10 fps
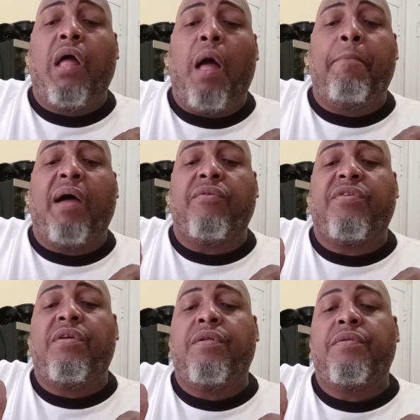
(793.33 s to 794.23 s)

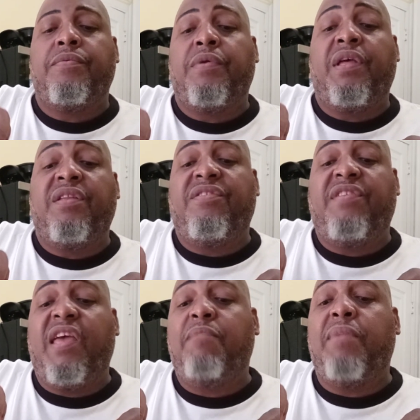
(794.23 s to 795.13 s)
about
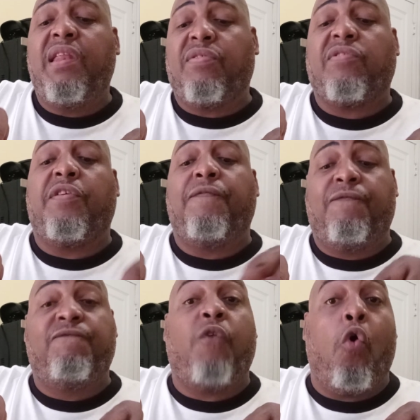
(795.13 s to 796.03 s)
10 minutes to
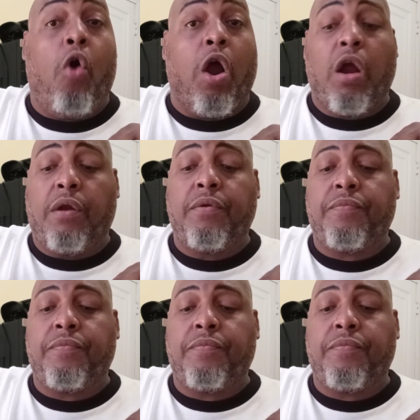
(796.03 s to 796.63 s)
4,